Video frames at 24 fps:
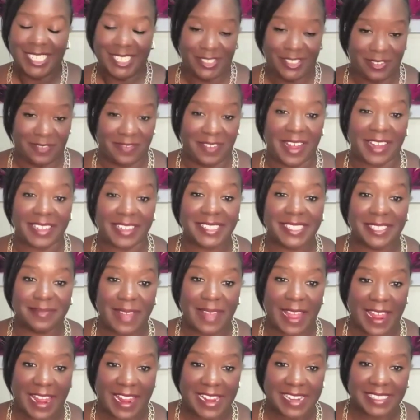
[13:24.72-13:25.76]
So we've got
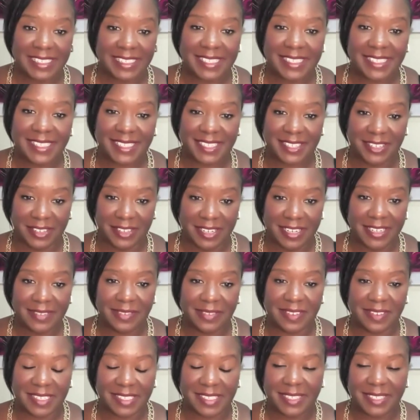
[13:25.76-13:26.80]
some eights. Good.
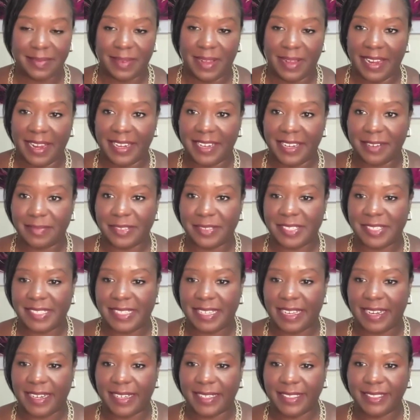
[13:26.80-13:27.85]
We've got some high numbers
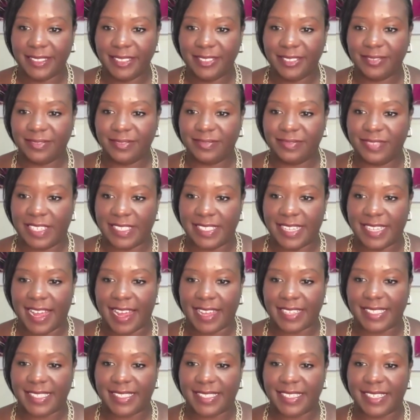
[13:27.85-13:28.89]
there.
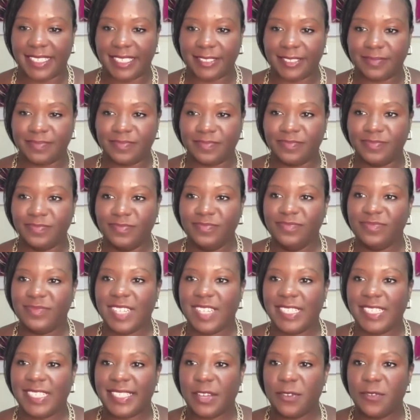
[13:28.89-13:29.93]
Fantastic.
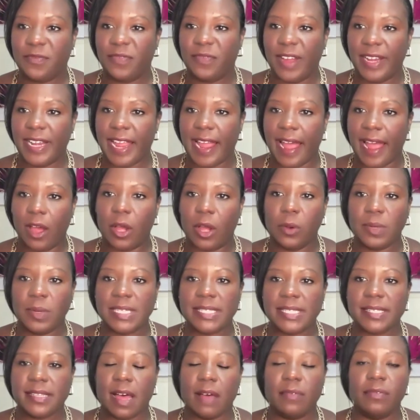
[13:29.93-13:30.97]
It's so funny. I
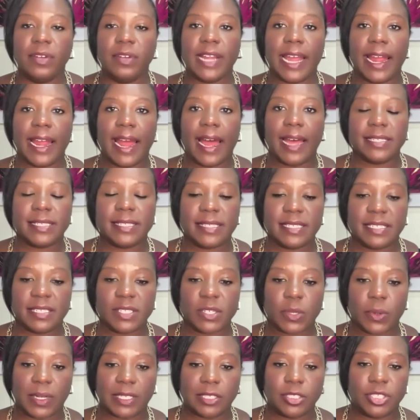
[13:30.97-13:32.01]
always love when I ask
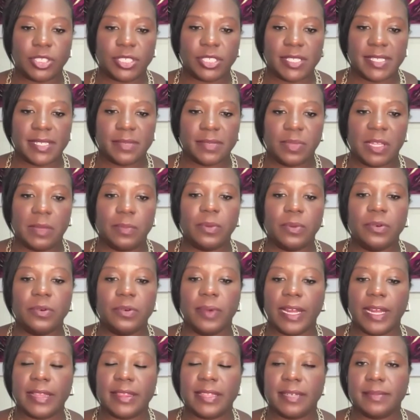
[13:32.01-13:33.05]
these questions and people
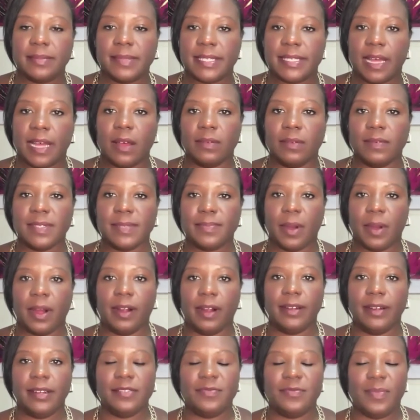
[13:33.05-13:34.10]
rate themselves.
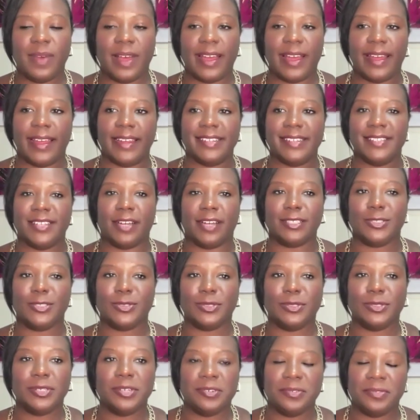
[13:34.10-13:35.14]
Part of my
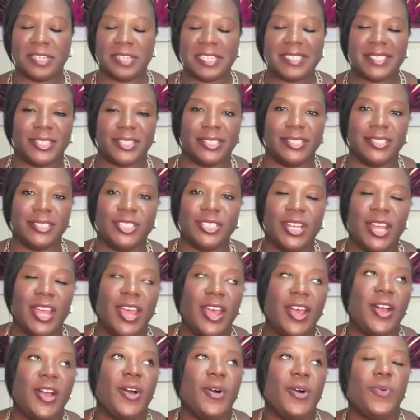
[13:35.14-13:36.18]
doctoral research
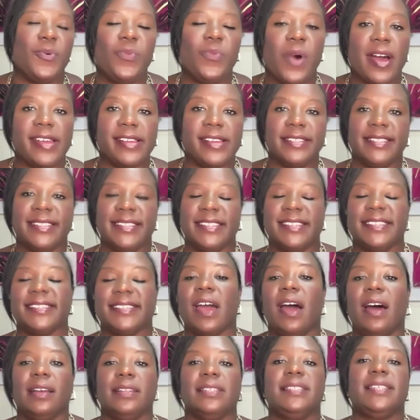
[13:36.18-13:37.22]
was this
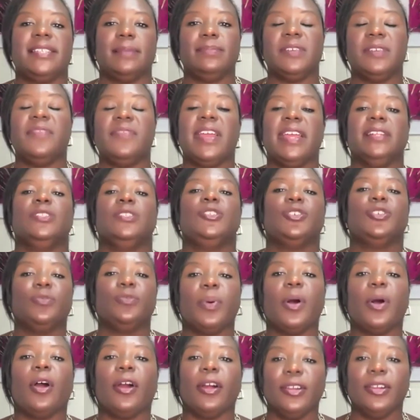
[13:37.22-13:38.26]
concept of
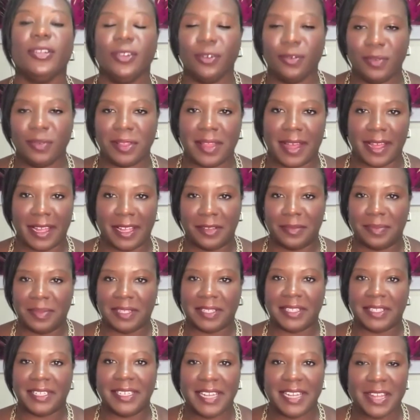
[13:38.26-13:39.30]
interpartner
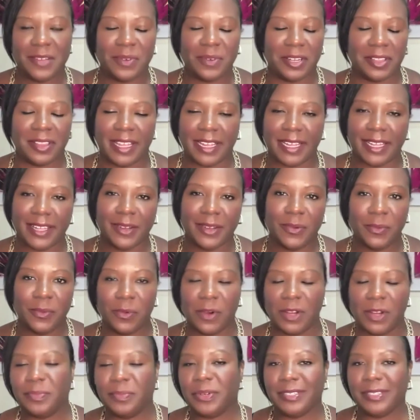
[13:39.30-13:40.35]
reliability, where like
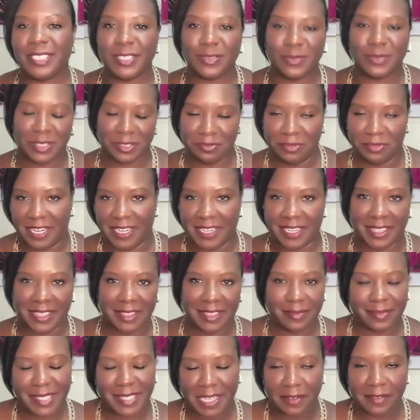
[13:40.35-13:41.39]
one person was rating
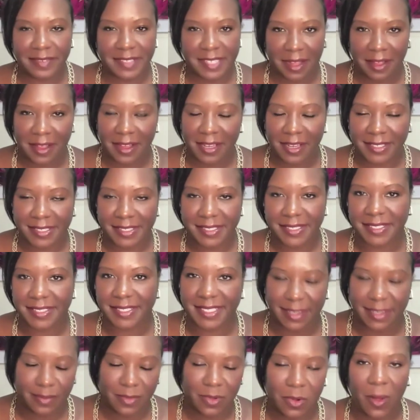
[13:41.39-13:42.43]
themselves on
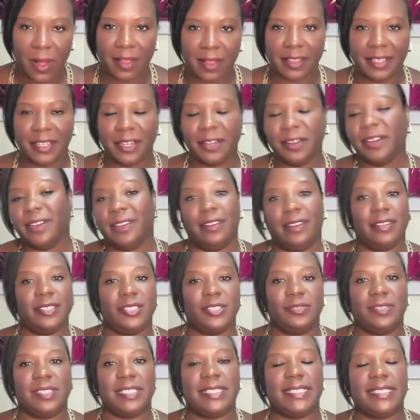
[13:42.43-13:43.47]
some quality or
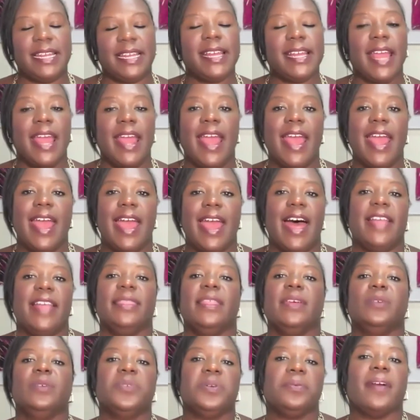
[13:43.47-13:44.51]
characteristic.
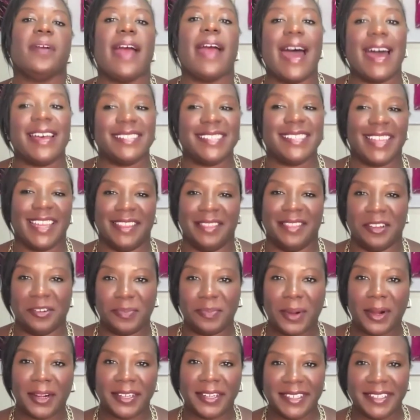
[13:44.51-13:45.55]
And then we were asking their
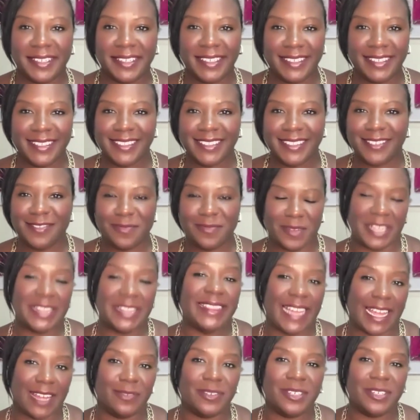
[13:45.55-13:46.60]
partner
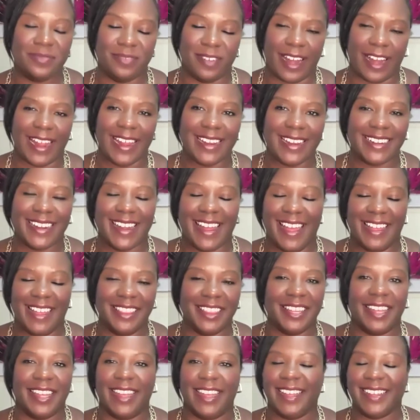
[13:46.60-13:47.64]
what they would rate.
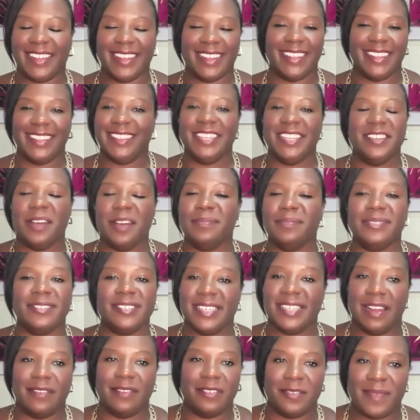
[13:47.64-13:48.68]
And like the
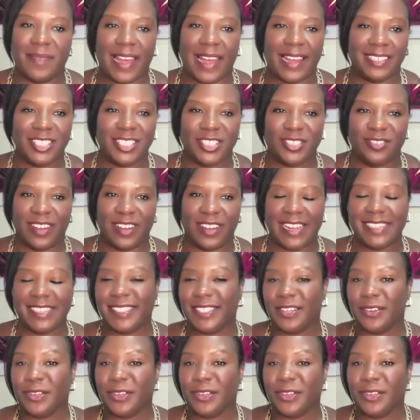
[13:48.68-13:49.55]
numbers never matched, right?